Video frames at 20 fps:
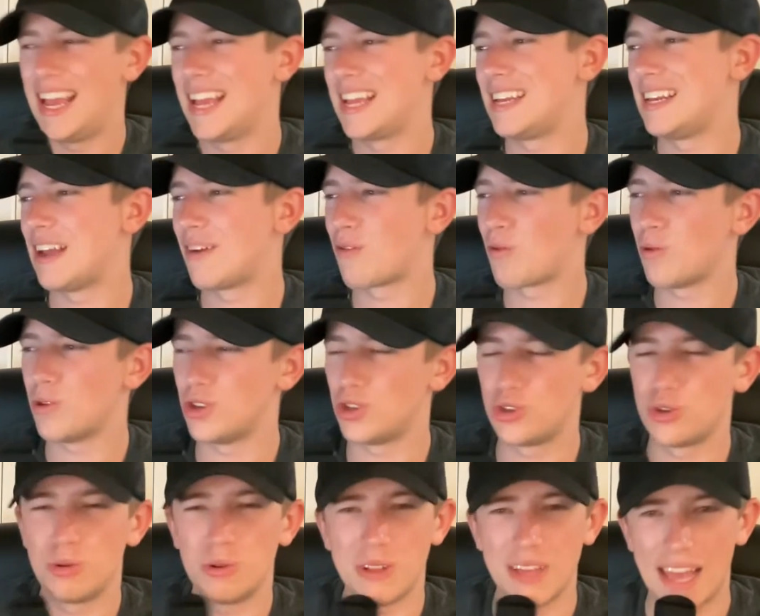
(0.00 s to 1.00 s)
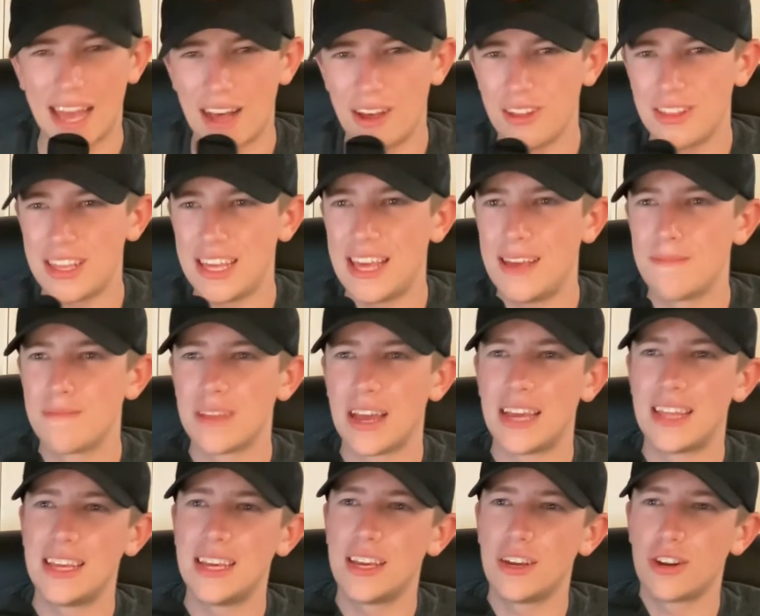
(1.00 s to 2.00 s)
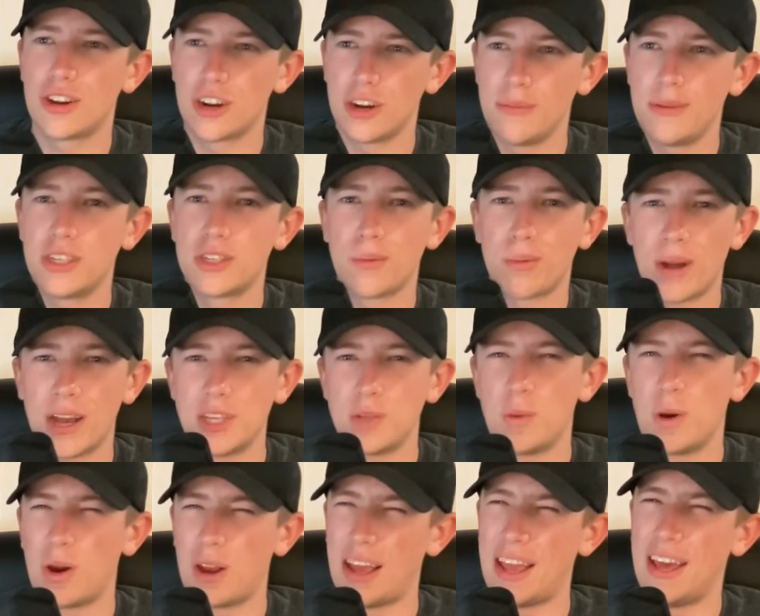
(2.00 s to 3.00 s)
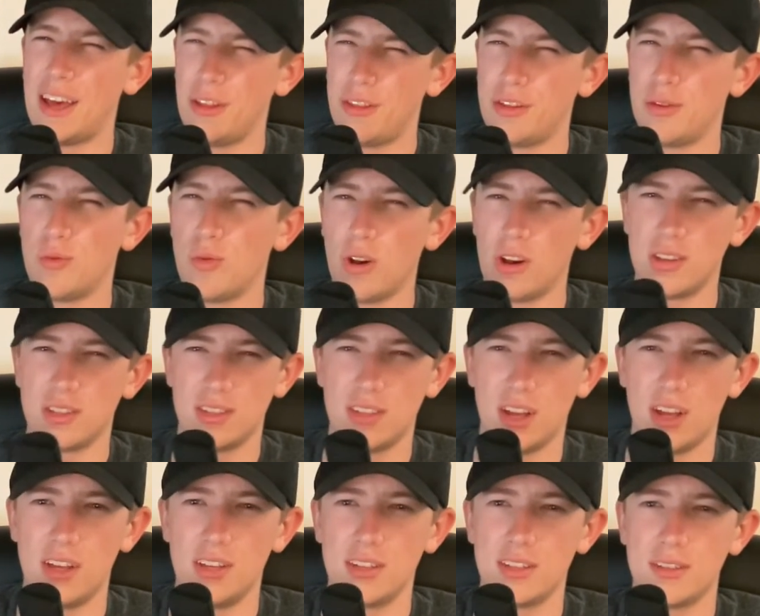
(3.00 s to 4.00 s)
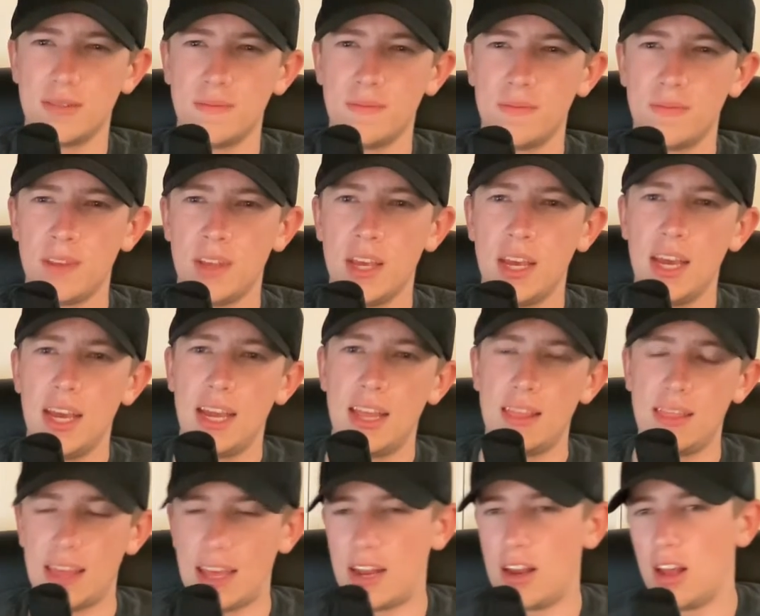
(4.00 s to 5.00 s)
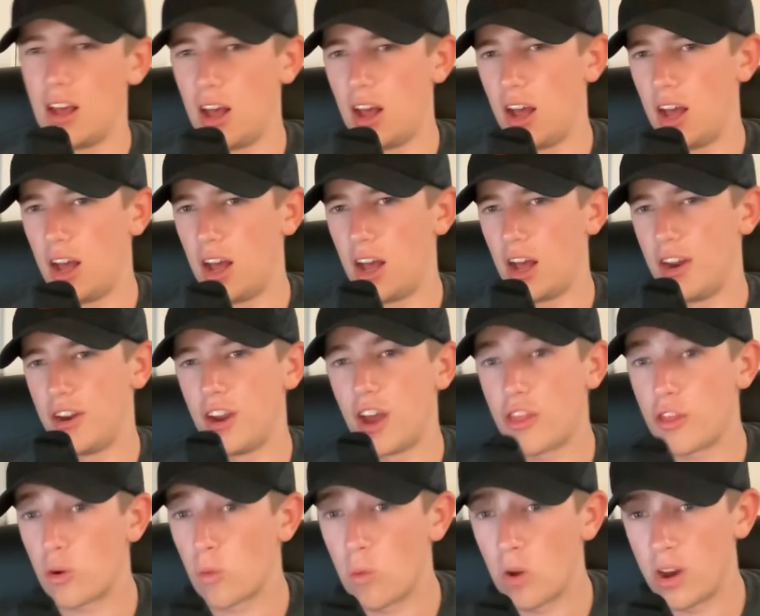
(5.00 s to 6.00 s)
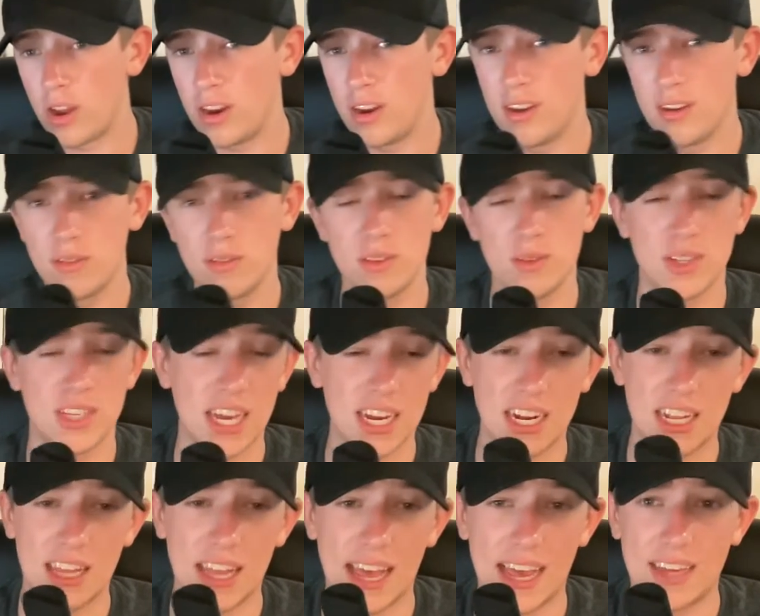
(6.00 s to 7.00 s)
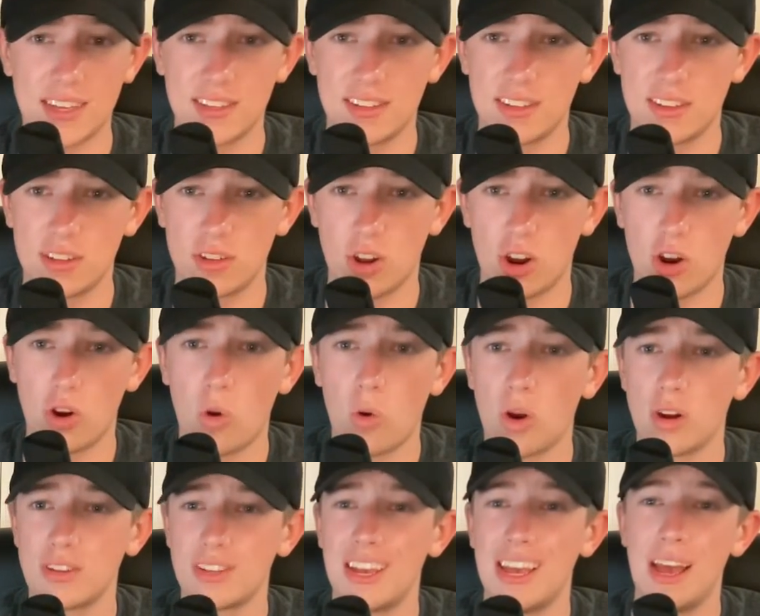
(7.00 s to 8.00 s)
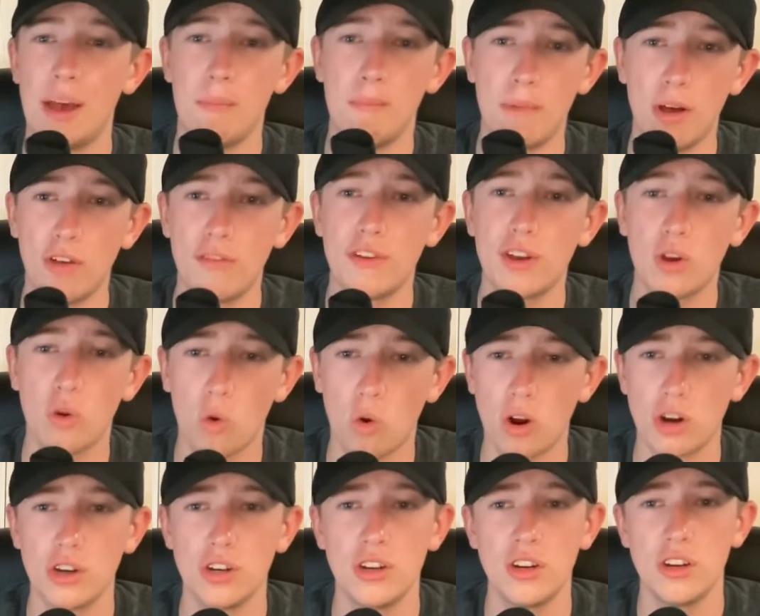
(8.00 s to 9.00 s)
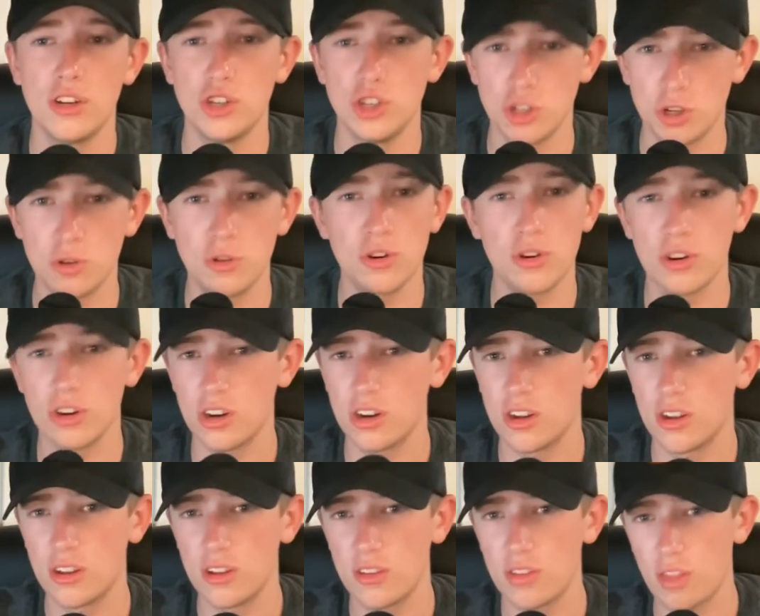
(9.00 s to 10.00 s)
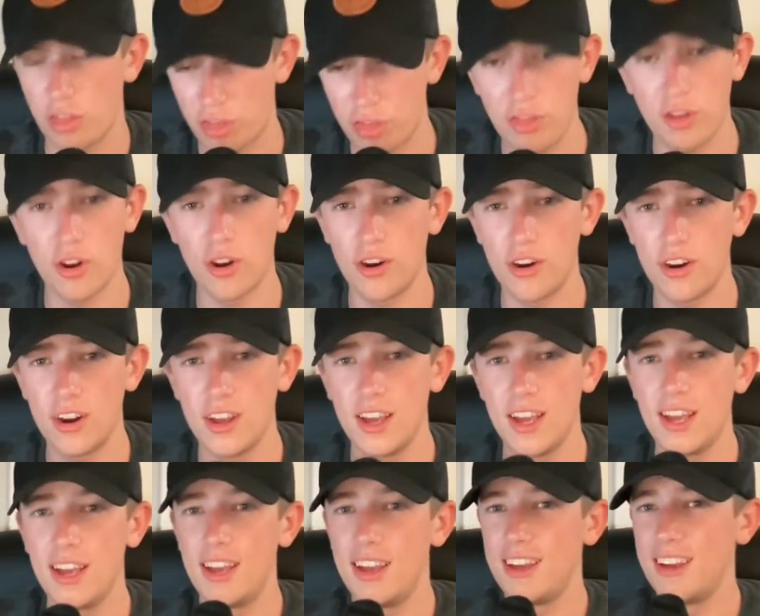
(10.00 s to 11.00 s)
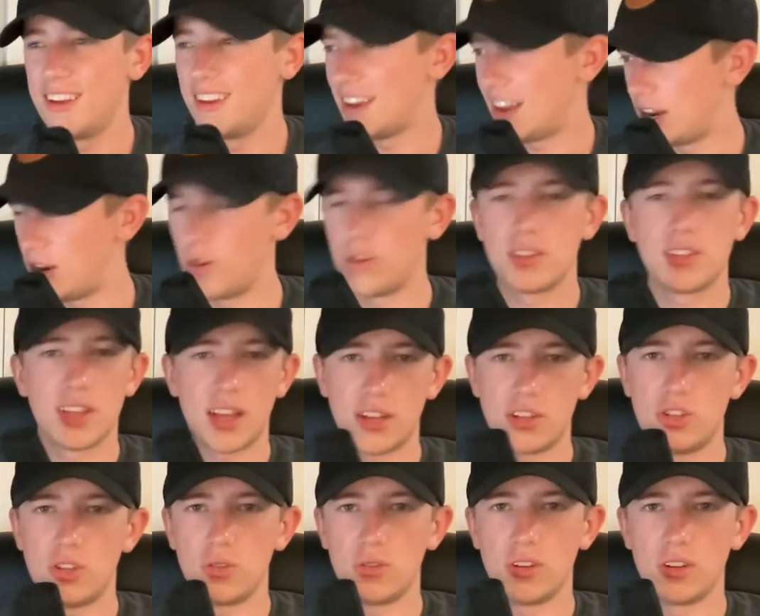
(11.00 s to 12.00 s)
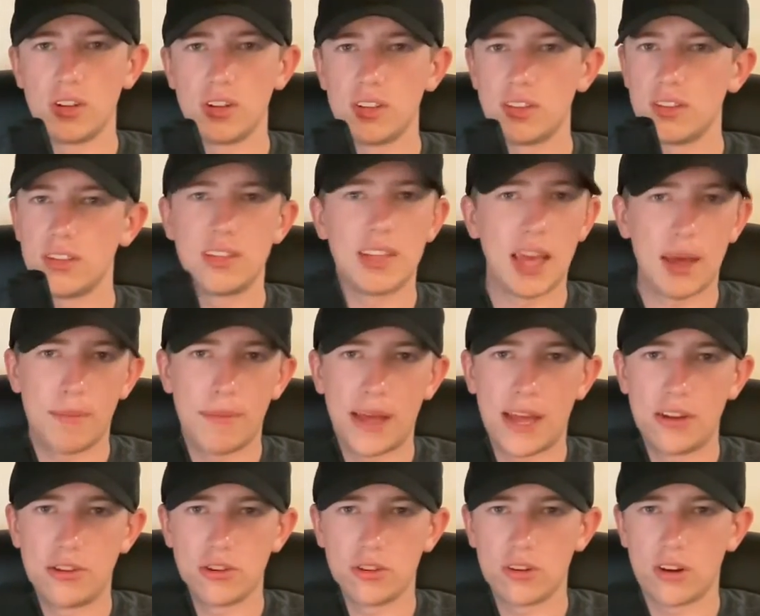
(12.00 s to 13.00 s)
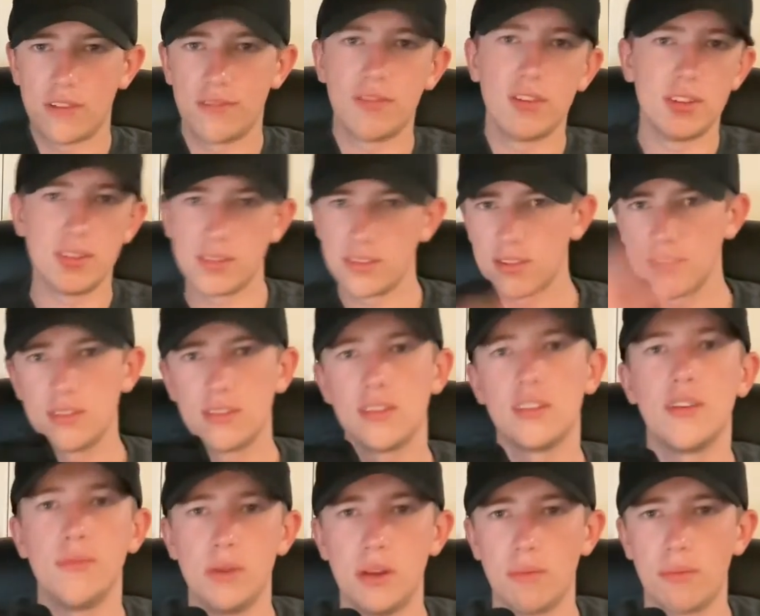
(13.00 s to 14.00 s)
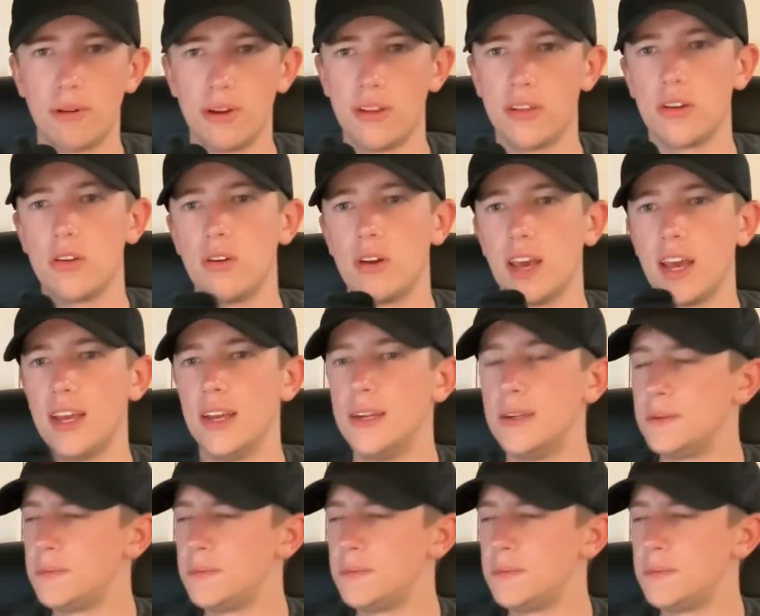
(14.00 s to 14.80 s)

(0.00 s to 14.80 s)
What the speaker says: He never was truly healthy. I think you're going to be surprised about how healthy Ruggs does. Then another one, the second to last, dark horse, Melvin Gordon Jr. the third. I know it's not junior. It's a Dan Patrick reference. Give me a breather, okay?